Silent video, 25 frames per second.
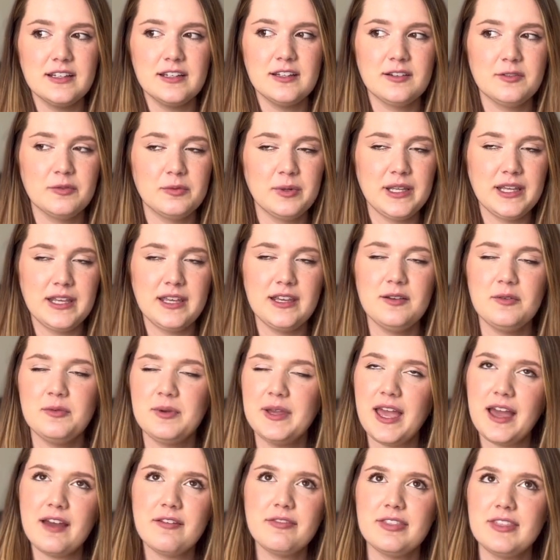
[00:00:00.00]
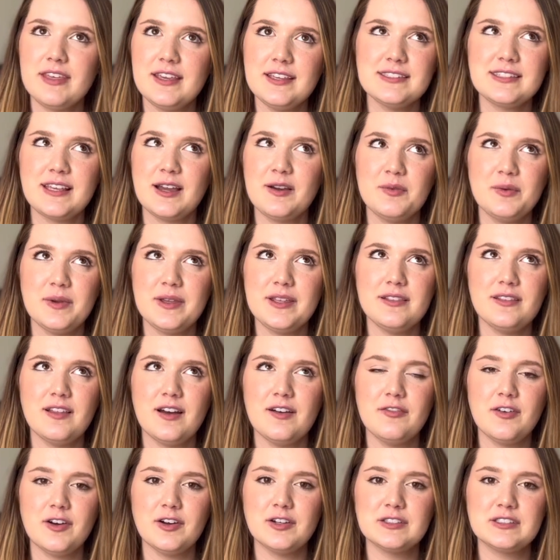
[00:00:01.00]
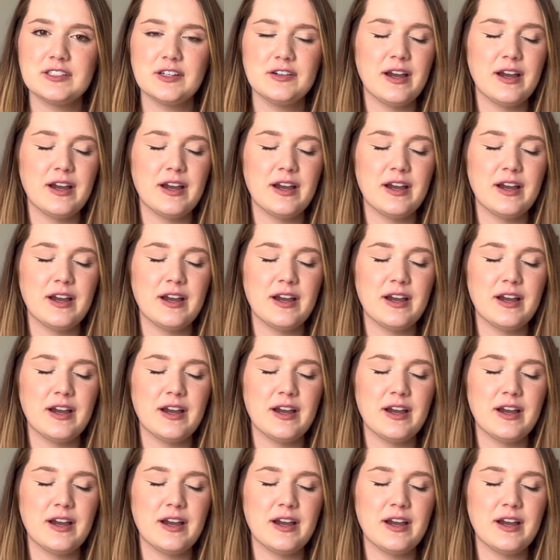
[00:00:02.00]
we have things that we love also.